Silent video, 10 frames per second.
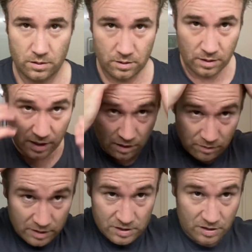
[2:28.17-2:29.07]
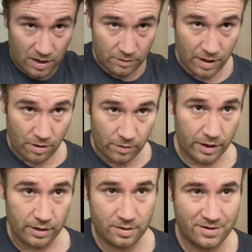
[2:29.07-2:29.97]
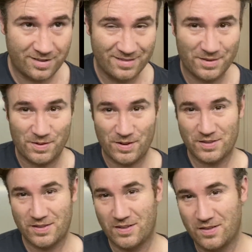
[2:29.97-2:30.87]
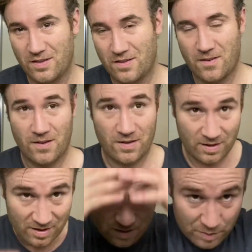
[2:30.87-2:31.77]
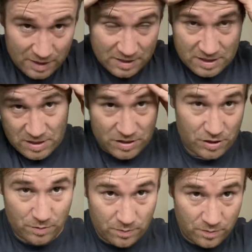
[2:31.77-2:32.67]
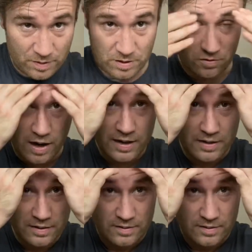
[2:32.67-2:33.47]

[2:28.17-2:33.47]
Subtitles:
I can't really style it without wetting it, to be honest. But let's just assume it's dried.